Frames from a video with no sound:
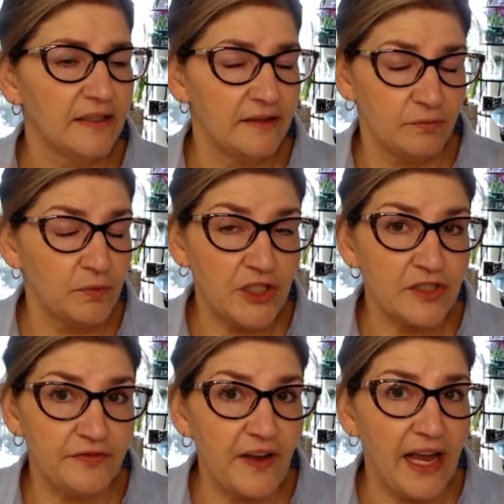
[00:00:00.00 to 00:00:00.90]
which
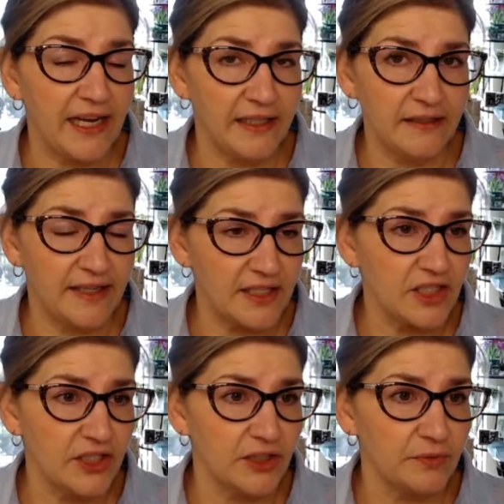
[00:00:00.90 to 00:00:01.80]
is fine. That's
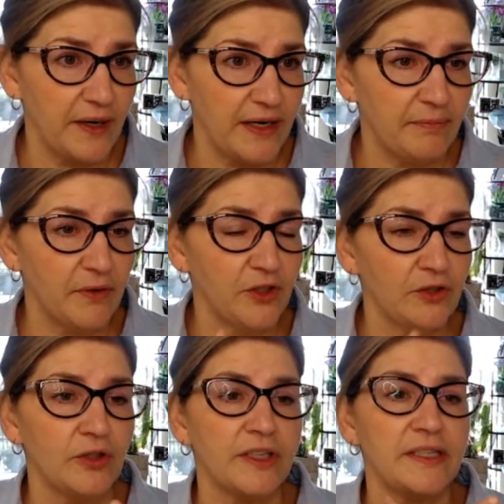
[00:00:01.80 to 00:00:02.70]
good, right? But you're
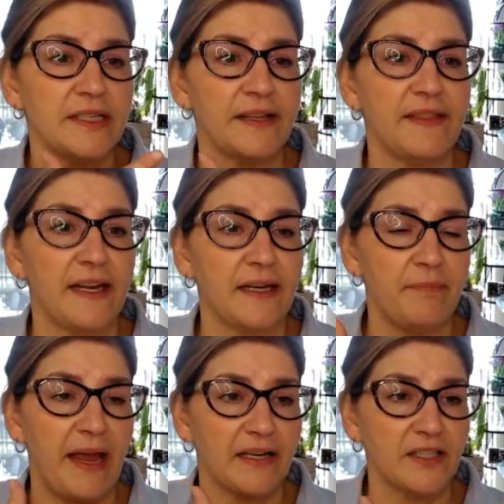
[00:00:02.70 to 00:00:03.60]
looking to get that
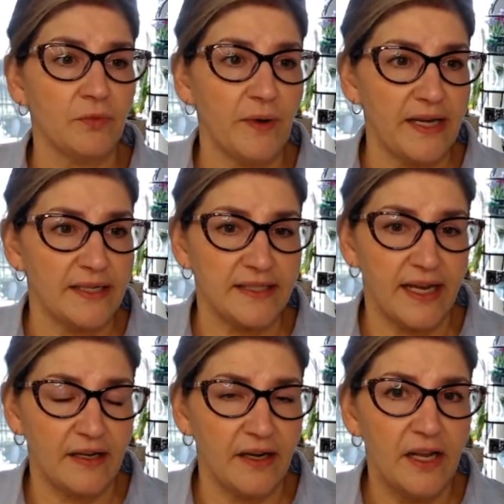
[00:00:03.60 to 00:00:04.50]
impacted waste.
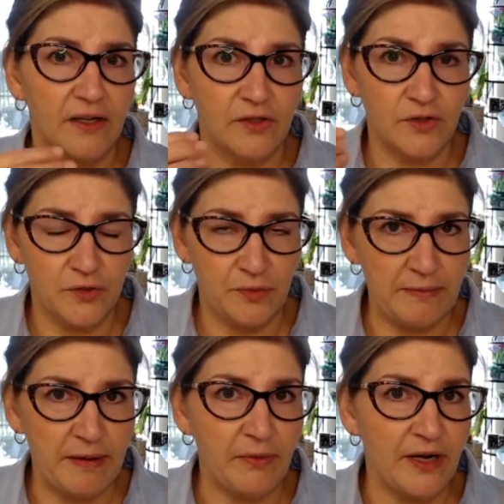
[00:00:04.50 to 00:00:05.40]
And
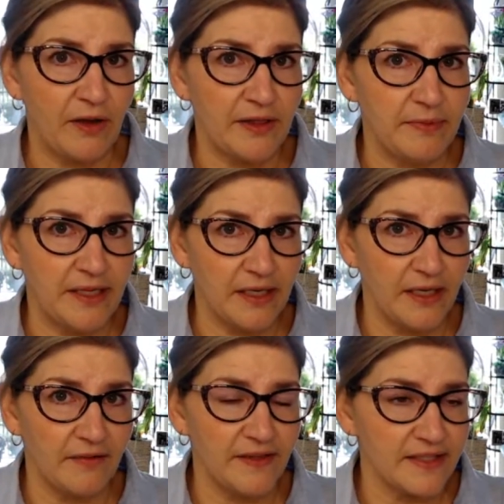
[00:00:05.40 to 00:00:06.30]
remember now at the
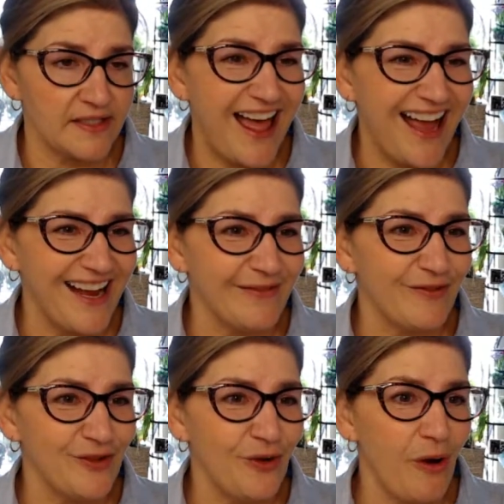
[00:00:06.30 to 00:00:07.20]
beginning of this live,
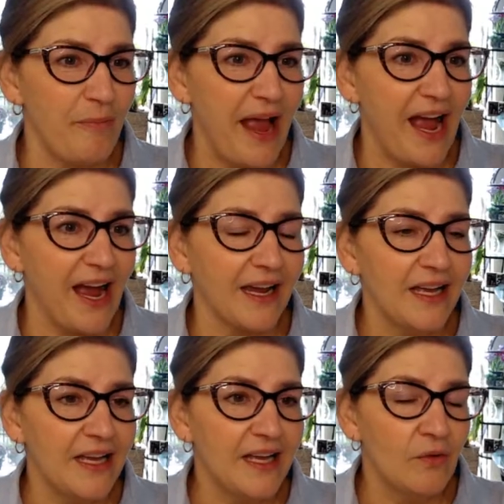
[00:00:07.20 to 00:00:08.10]
if you go back,
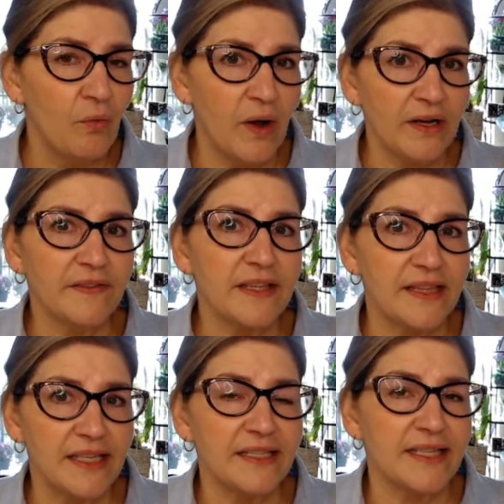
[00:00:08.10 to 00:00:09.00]
one of the
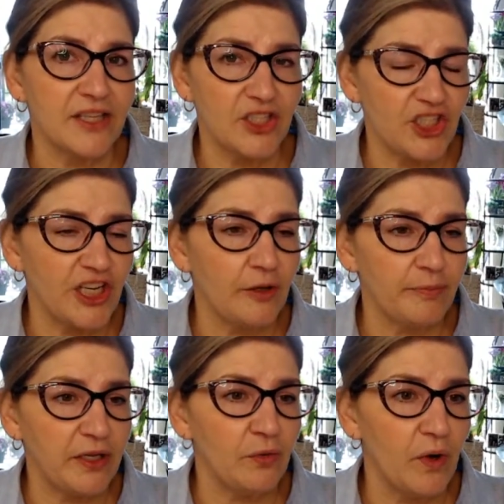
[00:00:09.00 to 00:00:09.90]
things that the
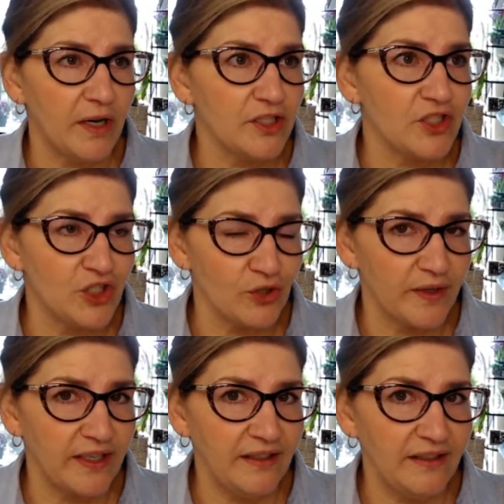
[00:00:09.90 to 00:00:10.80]
GLP-1 is
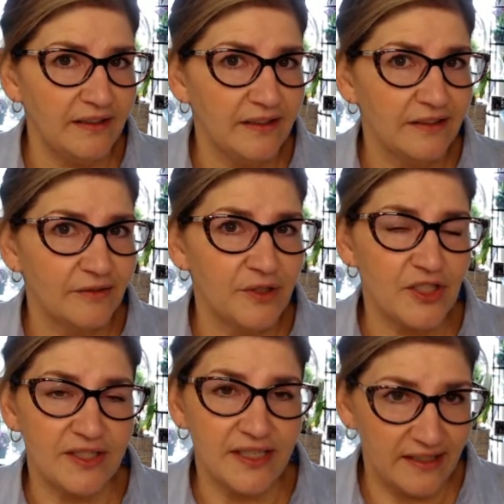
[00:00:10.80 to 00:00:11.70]
doing, which
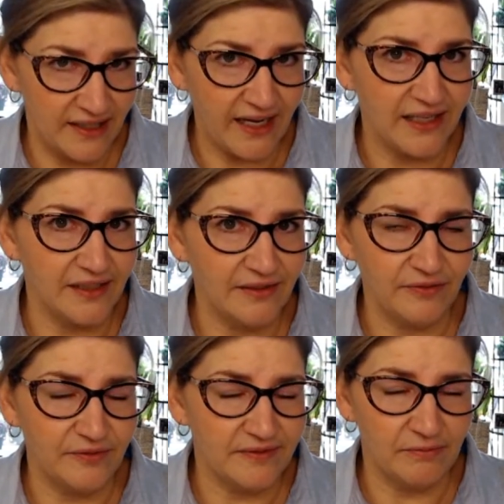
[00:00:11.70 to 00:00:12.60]
is a negative,
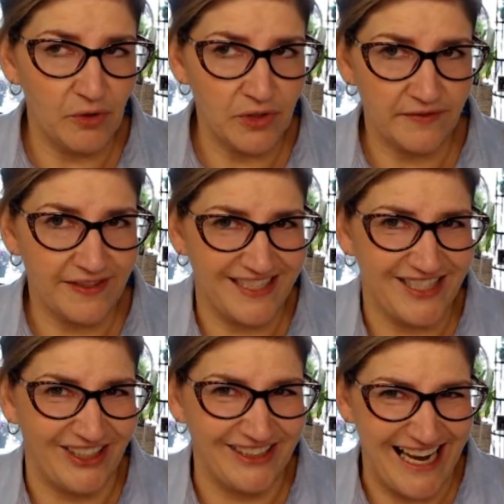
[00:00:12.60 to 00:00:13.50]
most of it is
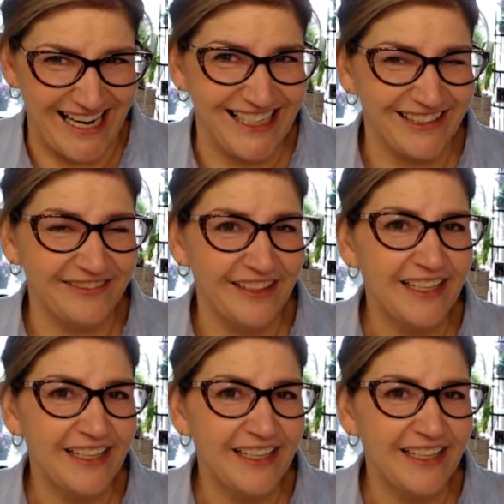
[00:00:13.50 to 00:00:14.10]
all negative,